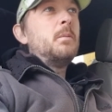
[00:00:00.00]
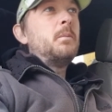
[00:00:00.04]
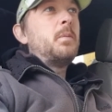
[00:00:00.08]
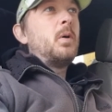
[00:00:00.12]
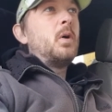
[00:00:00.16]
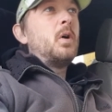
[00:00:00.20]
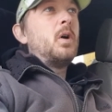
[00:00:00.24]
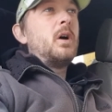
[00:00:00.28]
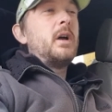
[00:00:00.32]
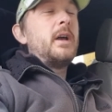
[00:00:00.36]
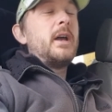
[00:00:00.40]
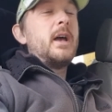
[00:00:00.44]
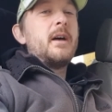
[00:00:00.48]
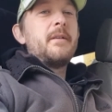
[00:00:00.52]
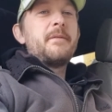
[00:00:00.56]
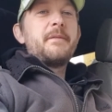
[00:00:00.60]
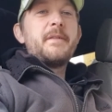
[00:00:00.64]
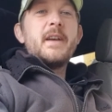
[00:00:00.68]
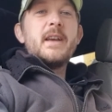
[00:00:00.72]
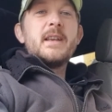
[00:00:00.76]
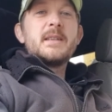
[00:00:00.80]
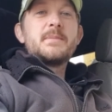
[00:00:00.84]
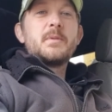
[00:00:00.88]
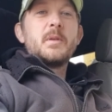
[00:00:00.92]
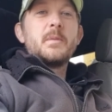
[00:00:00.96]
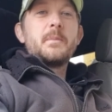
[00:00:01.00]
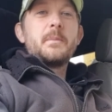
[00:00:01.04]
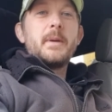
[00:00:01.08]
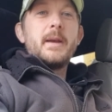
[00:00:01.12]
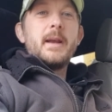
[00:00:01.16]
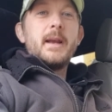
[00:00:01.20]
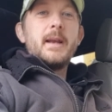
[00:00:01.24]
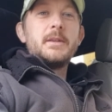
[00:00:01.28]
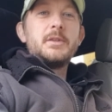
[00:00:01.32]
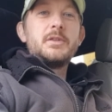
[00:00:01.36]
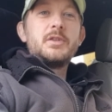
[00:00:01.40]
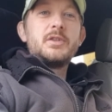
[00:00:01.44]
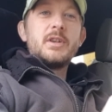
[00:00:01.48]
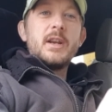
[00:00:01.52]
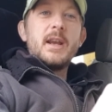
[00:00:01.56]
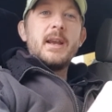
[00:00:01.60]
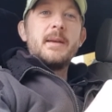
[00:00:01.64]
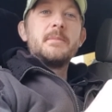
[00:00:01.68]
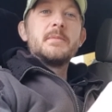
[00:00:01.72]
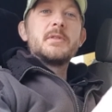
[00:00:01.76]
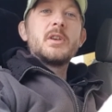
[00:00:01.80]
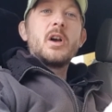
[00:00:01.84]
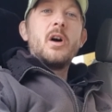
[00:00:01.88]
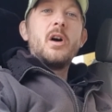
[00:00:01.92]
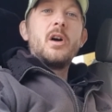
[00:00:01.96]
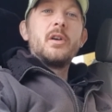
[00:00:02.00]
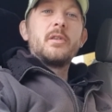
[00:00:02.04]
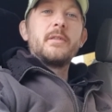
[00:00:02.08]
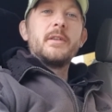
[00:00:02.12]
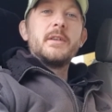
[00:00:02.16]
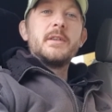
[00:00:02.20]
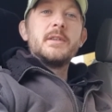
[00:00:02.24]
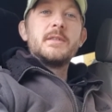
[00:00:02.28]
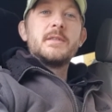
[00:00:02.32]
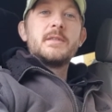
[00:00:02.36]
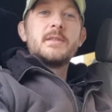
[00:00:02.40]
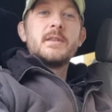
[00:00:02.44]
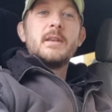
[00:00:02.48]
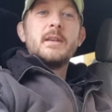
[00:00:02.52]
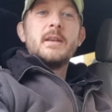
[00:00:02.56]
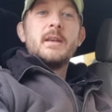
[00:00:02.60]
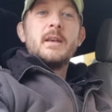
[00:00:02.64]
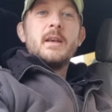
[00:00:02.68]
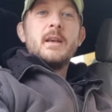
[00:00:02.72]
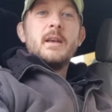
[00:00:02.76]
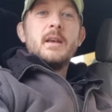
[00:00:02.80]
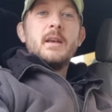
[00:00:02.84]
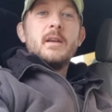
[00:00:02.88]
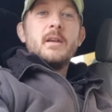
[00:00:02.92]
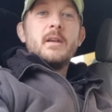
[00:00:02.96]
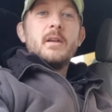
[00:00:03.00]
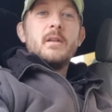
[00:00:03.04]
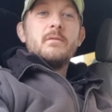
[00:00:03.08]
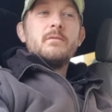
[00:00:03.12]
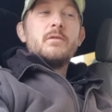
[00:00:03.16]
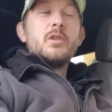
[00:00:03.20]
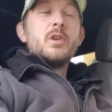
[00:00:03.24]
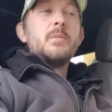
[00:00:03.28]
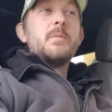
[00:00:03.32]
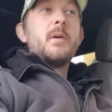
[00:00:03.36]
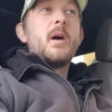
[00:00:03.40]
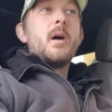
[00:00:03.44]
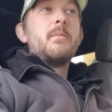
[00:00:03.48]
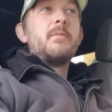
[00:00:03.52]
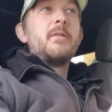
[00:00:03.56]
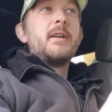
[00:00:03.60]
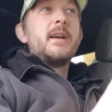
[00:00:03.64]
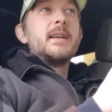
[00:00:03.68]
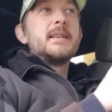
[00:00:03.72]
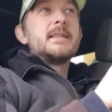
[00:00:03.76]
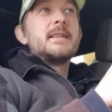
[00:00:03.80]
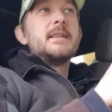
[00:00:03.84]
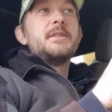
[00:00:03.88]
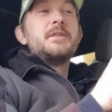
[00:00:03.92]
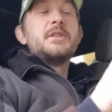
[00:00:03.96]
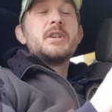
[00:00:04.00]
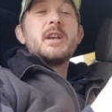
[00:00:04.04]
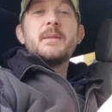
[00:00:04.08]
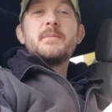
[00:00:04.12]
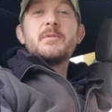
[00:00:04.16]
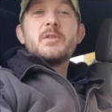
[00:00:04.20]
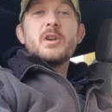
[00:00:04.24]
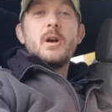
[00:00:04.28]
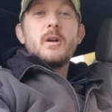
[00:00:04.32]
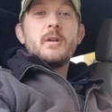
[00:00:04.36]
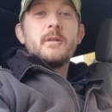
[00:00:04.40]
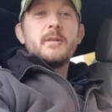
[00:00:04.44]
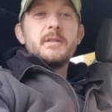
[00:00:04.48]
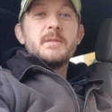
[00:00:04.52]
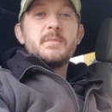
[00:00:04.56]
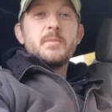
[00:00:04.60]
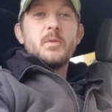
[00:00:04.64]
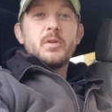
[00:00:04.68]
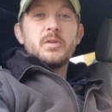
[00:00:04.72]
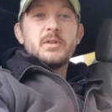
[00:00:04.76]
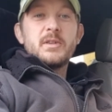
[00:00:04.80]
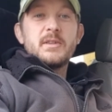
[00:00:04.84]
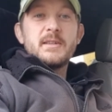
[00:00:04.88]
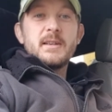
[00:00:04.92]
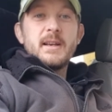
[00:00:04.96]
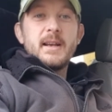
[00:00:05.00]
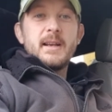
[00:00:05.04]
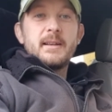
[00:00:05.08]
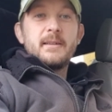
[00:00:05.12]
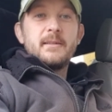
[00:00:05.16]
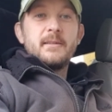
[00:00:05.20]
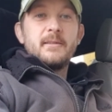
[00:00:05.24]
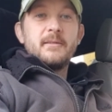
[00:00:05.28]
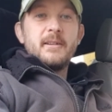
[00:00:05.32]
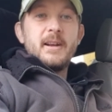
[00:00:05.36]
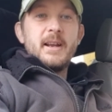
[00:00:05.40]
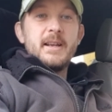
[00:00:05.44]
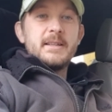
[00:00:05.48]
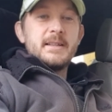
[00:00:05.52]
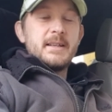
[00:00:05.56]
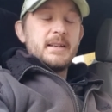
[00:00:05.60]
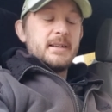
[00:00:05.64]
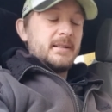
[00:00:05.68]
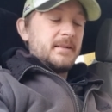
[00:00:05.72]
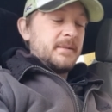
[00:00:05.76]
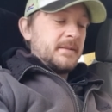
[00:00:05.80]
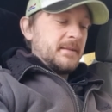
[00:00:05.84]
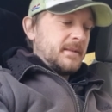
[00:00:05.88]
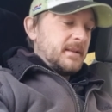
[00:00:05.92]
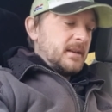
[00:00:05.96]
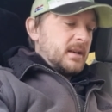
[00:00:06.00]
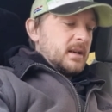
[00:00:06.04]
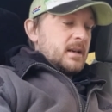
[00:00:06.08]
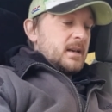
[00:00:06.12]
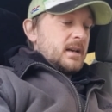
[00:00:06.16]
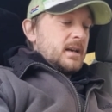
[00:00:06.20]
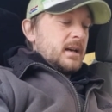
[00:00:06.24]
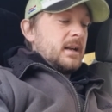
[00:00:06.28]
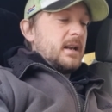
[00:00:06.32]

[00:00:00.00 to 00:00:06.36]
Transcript: put a Facebook page, James Hargreaves Rhubarb Racing, James Hargreaves Motorcycle Racing.